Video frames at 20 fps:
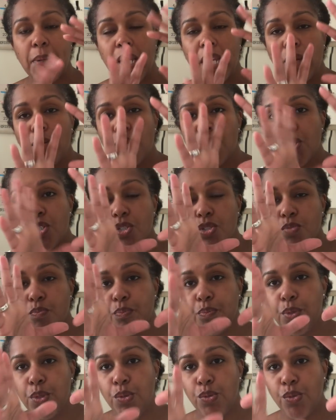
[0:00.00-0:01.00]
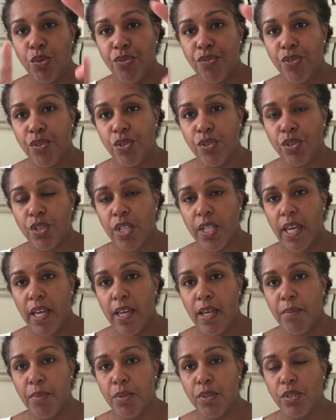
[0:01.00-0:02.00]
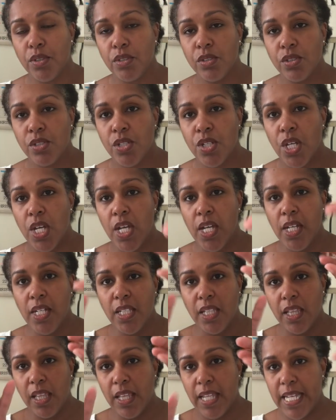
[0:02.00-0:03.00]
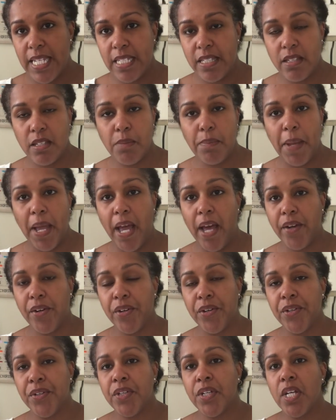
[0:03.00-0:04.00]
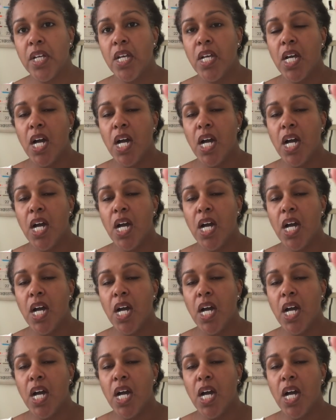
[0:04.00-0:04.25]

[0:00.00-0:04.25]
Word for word: but it was this beautiful cabled lacy pattern.